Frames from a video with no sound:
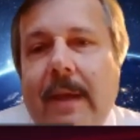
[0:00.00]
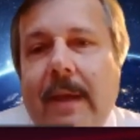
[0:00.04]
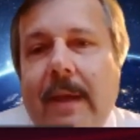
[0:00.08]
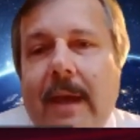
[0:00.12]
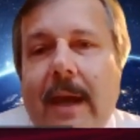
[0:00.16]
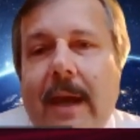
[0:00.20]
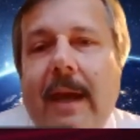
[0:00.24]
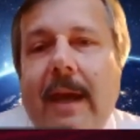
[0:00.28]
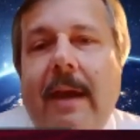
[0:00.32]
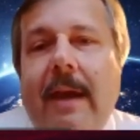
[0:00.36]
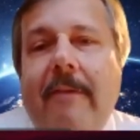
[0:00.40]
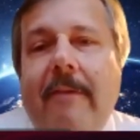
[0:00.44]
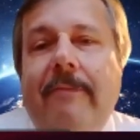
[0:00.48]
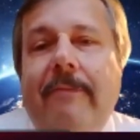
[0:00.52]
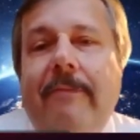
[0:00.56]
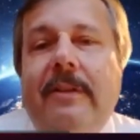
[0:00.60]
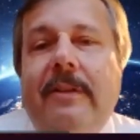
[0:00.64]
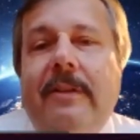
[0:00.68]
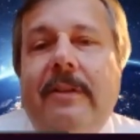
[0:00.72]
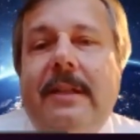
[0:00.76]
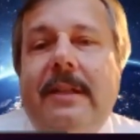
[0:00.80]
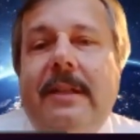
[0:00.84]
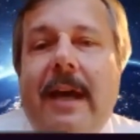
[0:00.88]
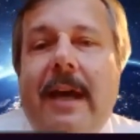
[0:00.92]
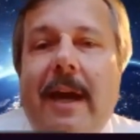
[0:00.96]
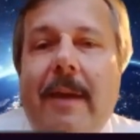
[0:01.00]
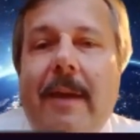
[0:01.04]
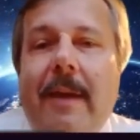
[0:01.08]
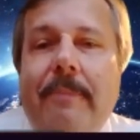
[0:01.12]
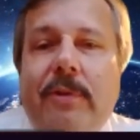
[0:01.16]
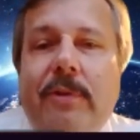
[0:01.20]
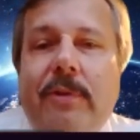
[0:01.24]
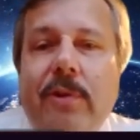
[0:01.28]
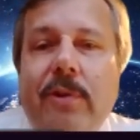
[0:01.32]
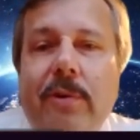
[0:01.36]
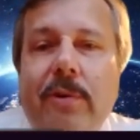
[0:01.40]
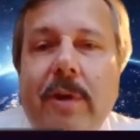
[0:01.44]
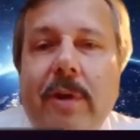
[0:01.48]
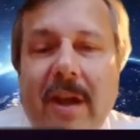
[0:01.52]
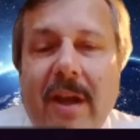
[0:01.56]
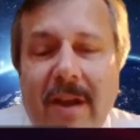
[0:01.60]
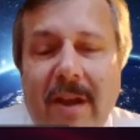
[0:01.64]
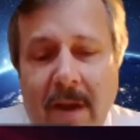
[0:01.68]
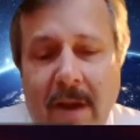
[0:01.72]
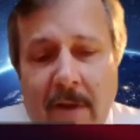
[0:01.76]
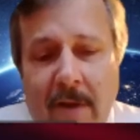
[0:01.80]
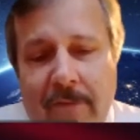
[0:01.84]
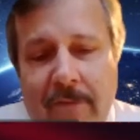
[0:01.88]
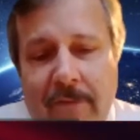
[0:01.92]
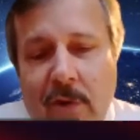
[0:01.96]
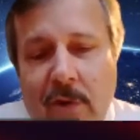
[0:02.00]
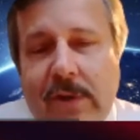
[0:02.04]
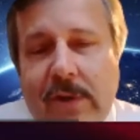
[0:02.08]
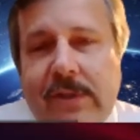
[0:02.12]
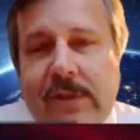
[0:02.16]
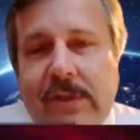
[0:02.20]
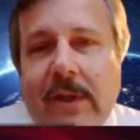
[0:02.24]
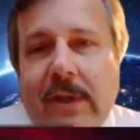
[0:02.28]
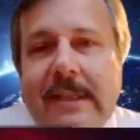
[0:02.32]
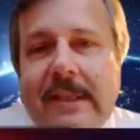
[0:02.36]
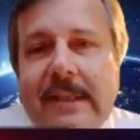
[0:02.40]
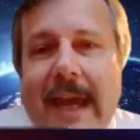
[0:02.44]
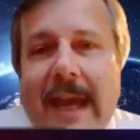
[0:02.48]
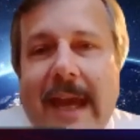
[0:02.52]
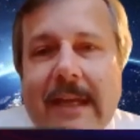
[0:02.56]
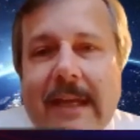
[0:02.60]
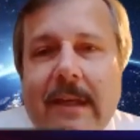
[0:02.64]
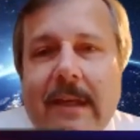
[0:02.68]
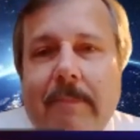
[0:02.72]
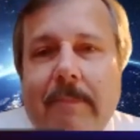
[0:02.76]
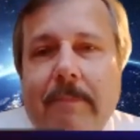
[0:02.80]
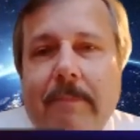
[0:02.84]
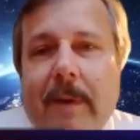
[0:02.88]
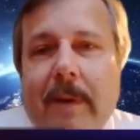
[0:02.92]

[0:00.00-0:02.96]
I haven't time to focus on tantalum,